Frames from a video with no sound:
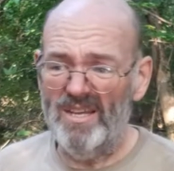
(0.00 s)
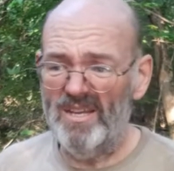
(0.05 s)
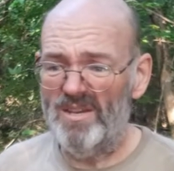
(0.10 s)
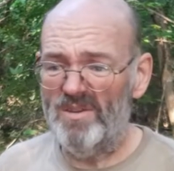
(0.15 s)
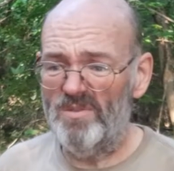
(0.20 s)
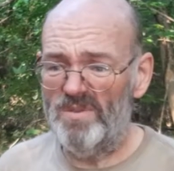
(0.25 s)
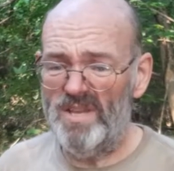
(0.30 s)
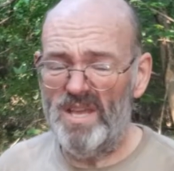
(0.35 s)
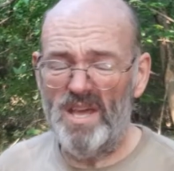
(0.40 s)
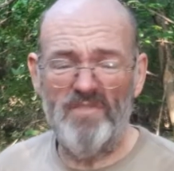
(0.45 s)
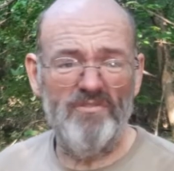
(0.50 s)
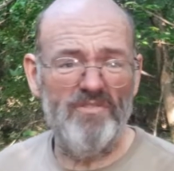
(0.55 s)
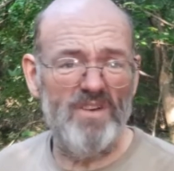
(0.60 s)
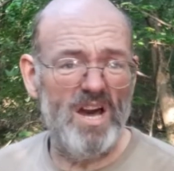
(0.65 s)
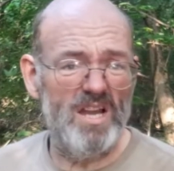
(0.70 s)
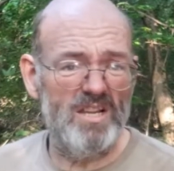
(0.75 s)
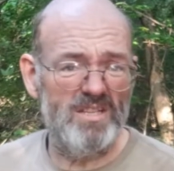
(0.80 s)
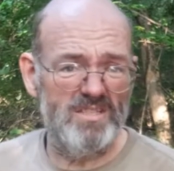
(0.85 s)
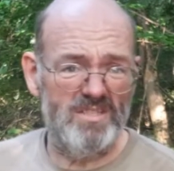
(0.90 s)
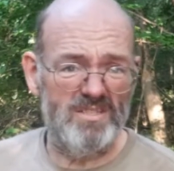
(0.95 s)
we have
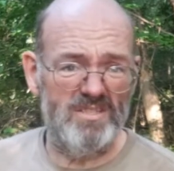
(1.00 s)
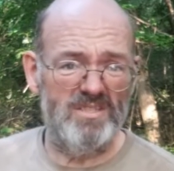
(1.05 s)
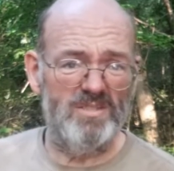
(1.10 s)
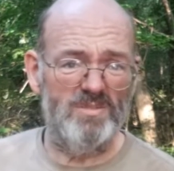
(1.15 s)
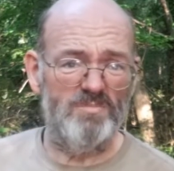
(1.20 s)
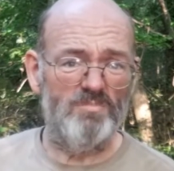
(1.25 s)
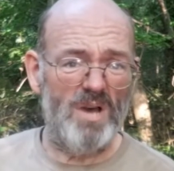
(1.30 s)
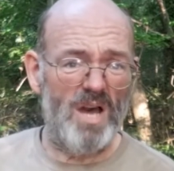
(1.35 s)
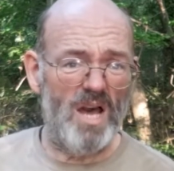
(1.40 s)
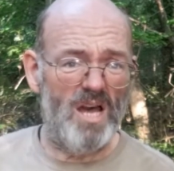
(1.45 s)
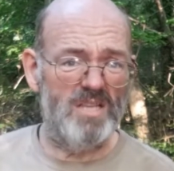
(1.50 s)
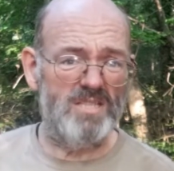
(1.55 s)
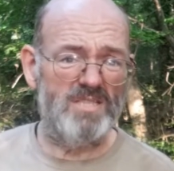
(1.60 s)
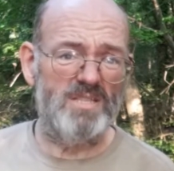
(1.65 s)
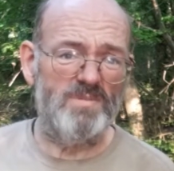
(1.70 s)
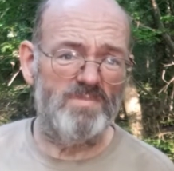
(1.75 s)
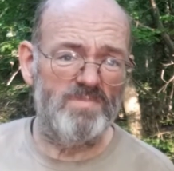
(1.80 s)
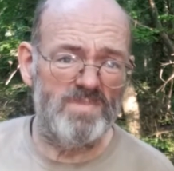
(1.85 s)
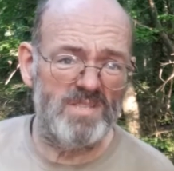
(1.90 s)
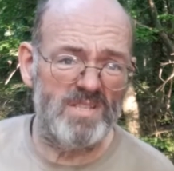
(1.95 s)
foxes and
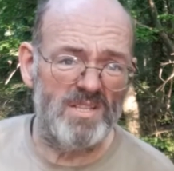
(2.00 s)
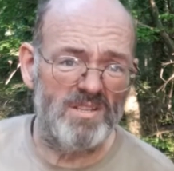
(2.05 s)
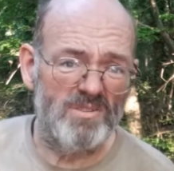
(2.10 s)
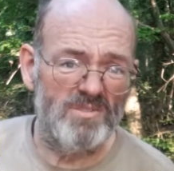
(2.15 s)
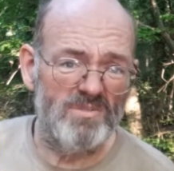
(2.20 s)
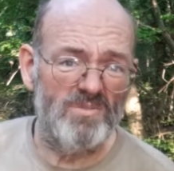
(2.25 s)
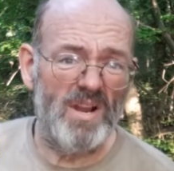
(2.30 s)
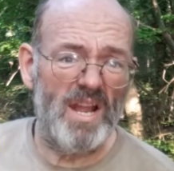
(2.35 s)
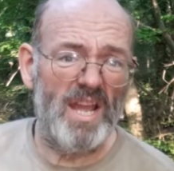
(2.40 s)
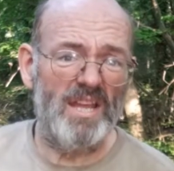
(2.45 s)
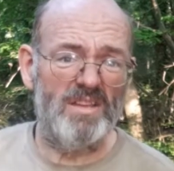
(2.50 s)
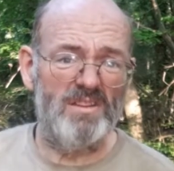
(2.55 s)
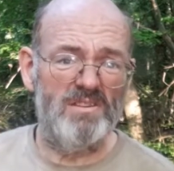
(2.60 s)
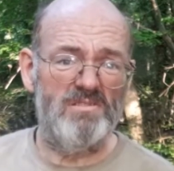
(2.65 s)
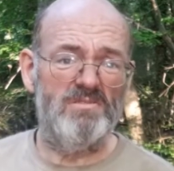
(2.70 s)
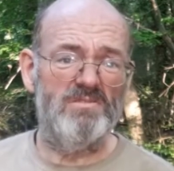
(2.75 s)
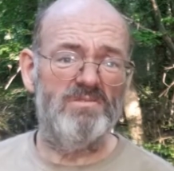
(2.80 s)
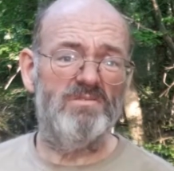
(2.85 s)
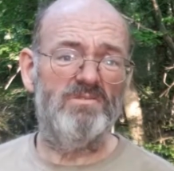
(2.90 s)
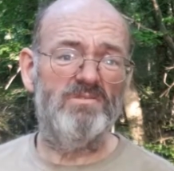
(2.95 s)
possums and
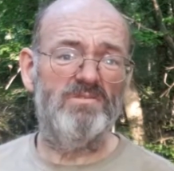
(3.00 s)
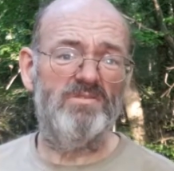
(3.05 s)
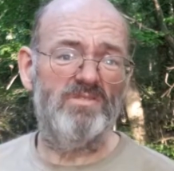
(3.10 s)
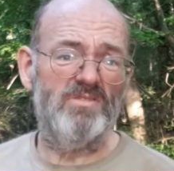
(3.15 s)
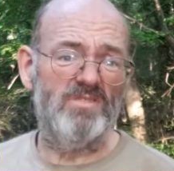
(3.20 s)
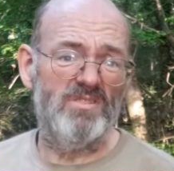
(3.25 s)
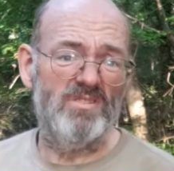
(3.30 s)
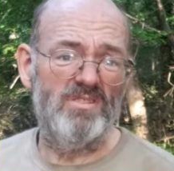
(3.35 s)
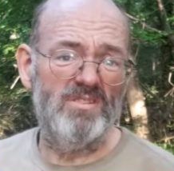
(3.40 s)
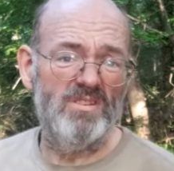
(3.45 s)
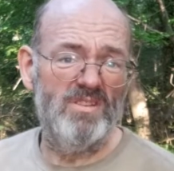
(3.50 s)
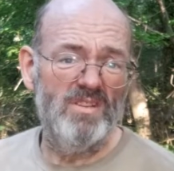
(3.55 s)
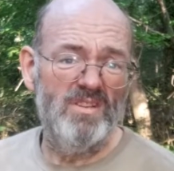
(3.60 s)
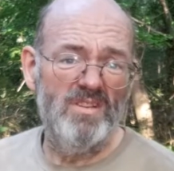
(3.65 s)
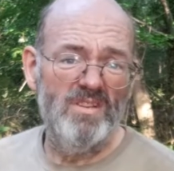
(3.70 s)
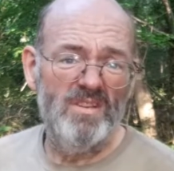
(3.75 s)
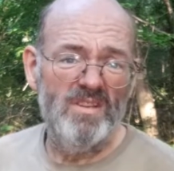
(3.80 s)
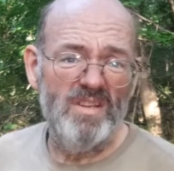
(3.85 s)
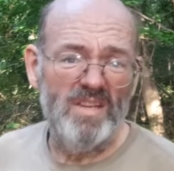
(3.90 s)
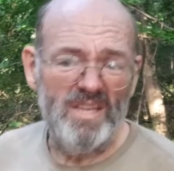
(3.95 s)
raccoons
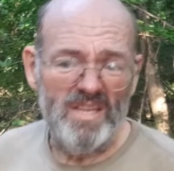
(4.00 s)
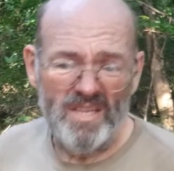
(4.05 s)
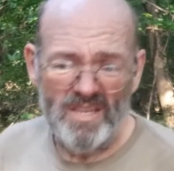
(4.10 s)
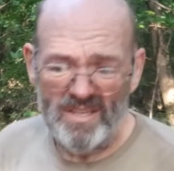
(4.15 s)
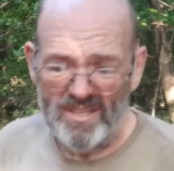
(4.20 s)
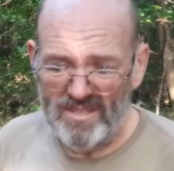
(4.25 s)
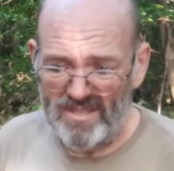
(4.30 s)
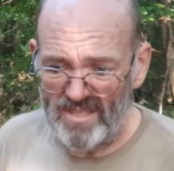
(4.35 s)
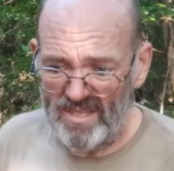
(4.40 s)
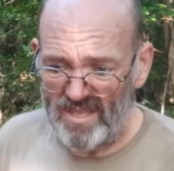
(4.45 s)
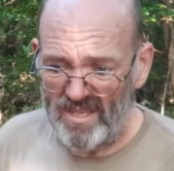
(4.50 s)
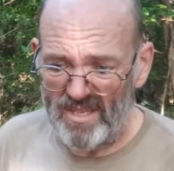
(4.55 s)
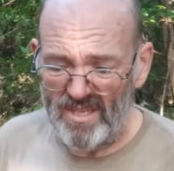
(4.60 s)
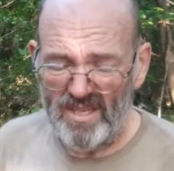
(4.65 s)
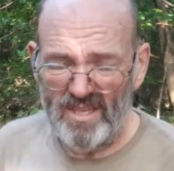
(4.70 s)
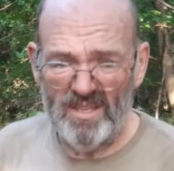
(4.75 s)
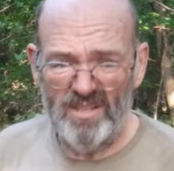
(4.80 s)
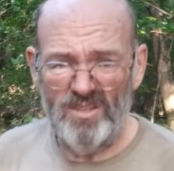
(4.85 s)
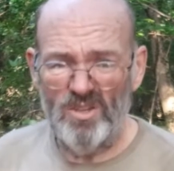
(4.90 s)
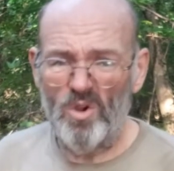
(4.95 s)
and
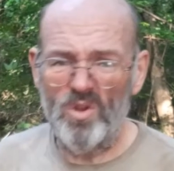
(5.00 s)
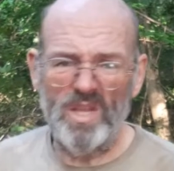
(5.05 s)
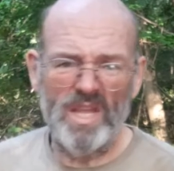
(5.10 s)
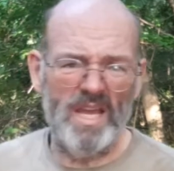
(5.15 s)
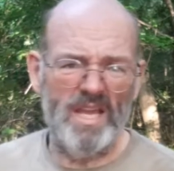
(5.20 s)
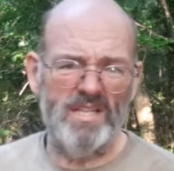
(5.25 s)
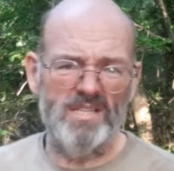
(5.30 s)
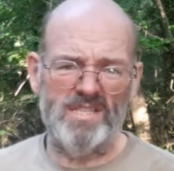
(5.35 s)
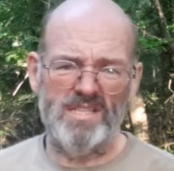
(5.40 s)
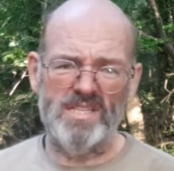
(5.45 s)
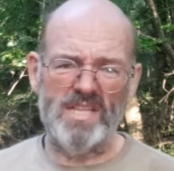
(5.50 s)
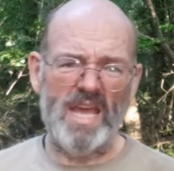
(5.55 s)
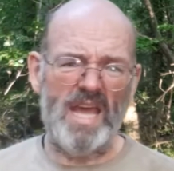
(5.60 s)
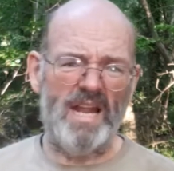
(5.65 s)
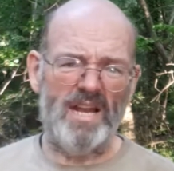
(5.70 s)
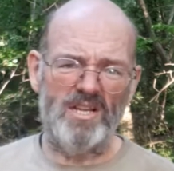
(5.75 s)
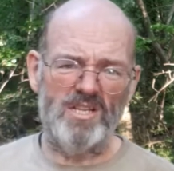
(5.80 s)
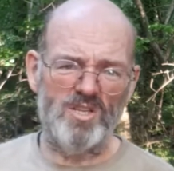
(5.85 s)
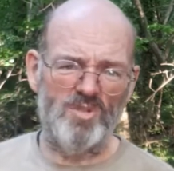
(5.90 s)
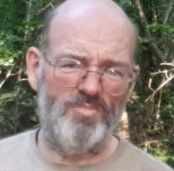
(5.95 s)
no lions and
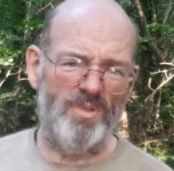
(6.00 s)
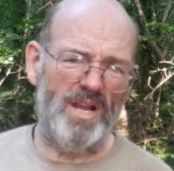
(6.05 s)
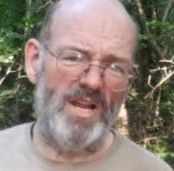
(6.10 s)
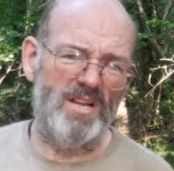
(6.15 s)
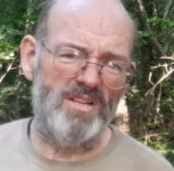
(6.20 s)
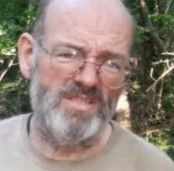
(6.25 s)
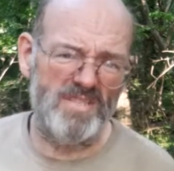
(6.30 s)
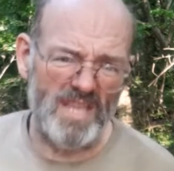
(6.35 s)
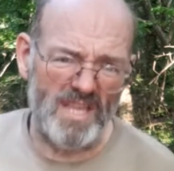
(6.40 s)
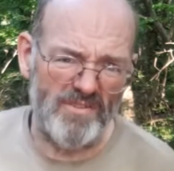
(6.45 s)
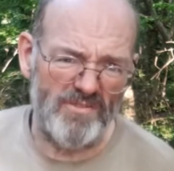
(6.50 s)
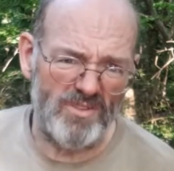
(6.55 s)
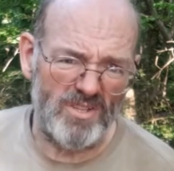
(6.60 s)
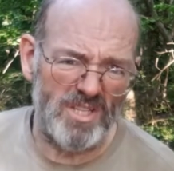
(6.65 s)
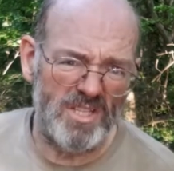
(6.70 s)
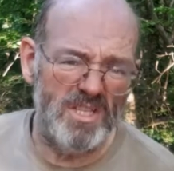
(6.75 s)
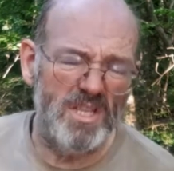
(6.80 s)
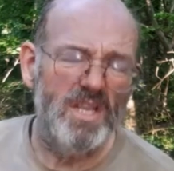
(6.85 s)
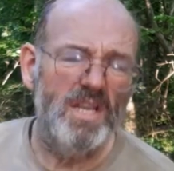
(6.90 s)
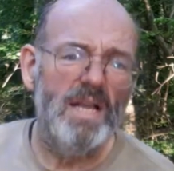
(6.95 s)
tigers or bears, thankfully.
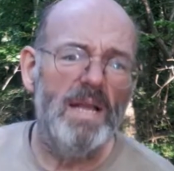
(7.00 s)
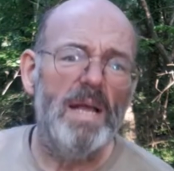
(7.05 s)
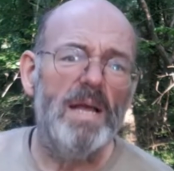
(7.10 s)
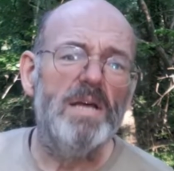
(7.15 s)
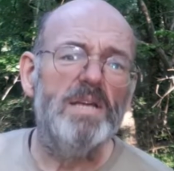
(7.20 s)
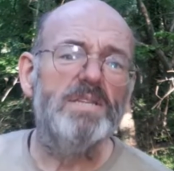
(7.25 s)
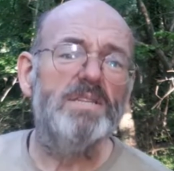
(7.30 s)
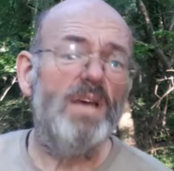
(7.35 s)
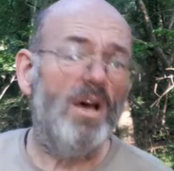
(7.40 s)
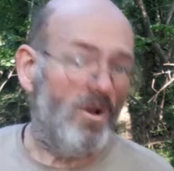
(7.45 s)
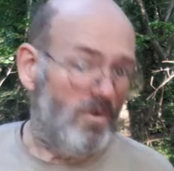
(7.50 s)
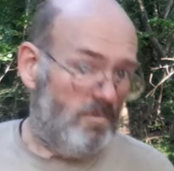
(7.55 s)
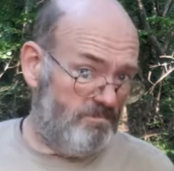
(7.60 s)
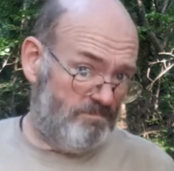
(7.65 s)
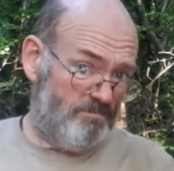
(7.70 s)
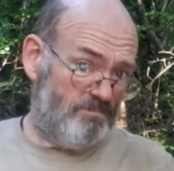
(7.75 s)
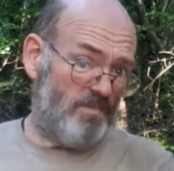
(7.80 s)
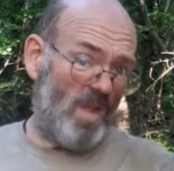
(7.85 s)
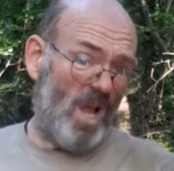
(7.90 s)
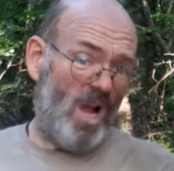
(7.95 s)
So,
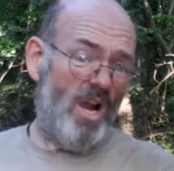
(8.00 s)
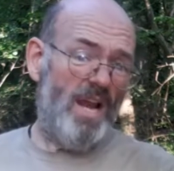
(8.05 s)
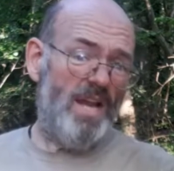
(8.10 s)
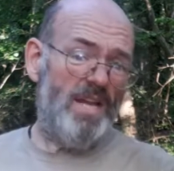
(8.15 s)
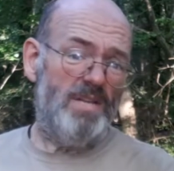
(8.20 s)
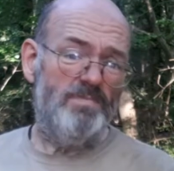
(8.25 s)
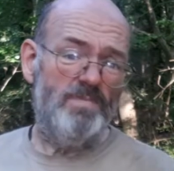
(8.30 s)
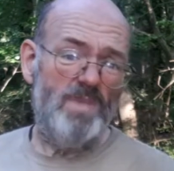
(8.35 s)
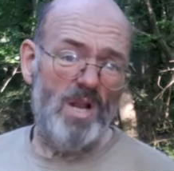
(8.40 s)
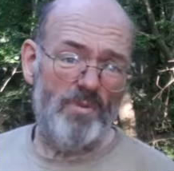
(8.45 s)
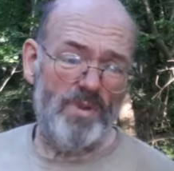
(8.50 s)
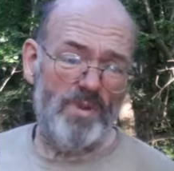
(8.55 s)
all right, here we